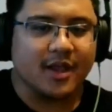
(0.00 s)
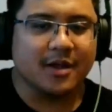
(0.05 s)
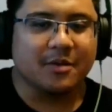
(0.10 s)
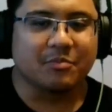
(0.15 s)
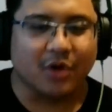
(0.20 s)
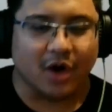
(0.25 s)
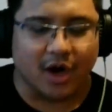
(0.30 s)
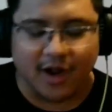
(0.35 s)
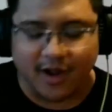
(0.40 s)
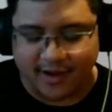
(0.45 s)

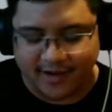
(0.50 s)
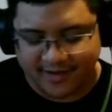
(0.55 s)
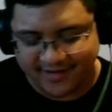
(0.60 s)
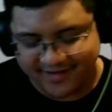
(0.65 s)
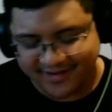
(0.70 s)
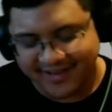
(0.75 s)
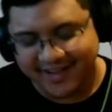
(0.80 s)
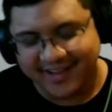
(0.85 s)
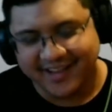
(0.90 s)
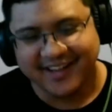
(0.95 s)

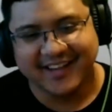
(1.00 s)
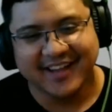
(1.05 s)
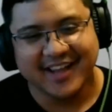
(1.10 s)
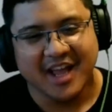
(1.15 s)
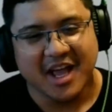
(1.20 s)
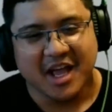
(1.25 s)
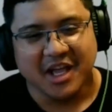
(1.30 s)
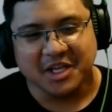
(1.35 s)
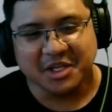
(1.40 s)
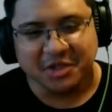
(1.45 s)
Bruh!
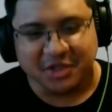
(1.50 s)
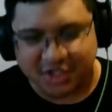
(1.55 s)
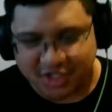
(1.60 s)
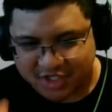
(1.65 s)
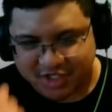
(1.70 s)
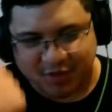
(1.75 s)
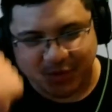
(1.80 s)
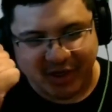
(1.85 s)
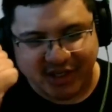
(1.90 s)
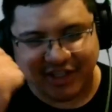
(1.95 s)
You
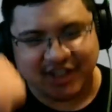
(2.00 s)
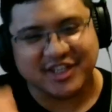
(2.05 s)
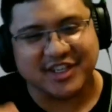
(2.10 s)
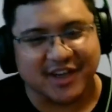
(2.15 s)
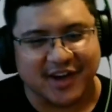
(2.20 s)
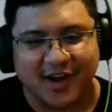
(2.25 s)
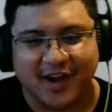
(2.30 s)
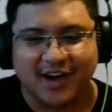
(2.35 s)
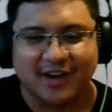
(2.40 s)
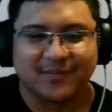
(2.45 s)
switched it
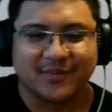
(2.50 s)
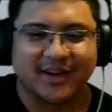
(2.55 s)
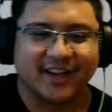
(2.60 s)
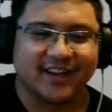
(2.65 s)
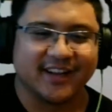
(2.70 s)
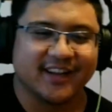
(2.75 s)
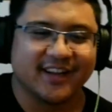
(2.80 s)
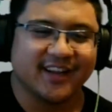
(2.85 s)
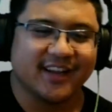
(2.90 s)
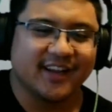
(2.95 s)
on
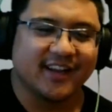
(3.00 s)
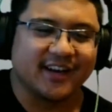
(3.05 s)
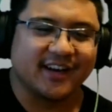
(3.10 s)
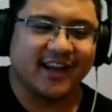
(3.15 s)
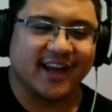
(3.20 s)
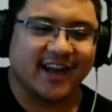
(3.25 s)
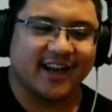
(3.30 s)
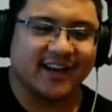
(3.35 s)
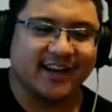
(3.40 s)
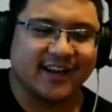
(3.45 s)
me!
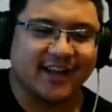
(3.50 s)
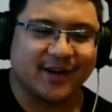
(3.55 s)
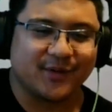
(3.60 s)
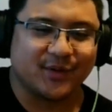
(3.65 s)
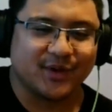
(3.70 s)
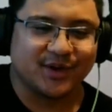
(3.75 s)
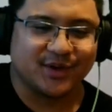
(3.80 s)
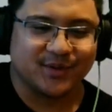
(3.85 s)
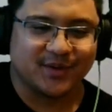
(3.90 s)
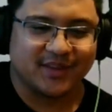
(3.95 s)
Nah,
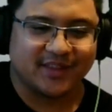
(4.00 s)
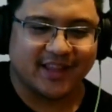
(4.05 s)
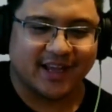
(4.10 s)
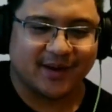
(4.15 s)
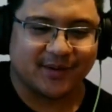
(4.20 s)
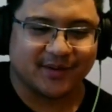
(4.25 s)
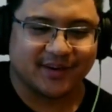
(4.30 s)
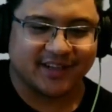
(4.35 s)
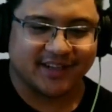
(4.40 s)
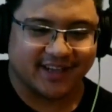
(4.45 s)
we're doing that
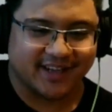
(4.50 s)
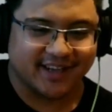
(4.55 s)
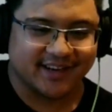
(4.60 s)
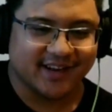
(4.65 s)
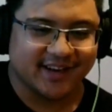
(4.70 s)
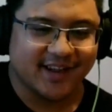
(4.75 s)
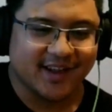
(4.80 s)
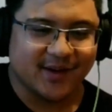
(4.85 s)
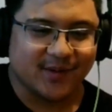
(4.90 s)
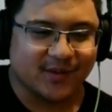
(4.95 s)
one again.
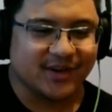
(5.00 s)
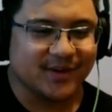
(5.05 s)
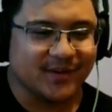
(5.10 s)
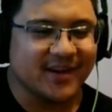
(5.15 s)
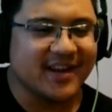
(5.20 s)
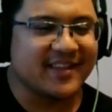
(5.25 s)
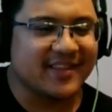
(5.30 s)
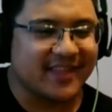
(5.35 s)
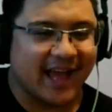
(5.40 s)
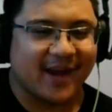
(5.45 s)
We're
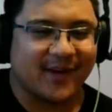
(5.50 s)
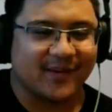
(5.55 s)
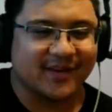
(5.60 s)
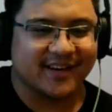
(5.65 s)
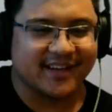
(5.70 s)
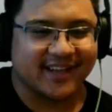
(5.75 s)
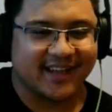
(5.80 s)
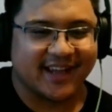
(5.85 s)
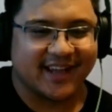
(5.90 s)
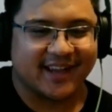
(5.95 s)
doing that one
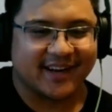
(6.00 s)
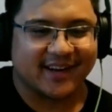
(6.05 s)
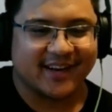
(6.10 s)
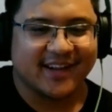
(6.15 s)
again!